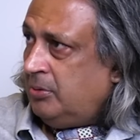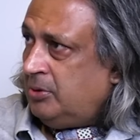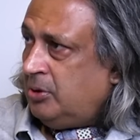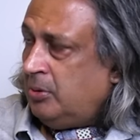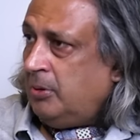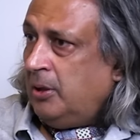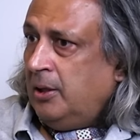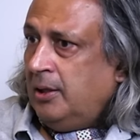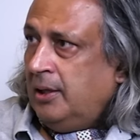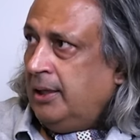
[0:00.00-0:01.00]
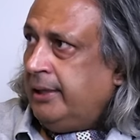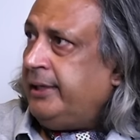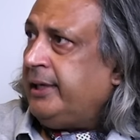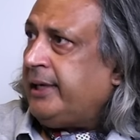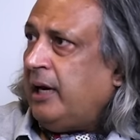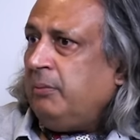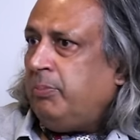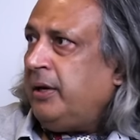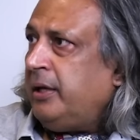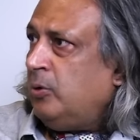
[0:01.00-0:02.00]
So India can
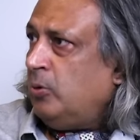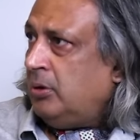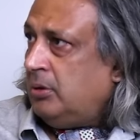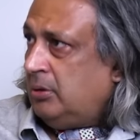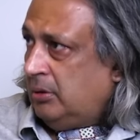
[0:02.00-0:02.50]
play a role.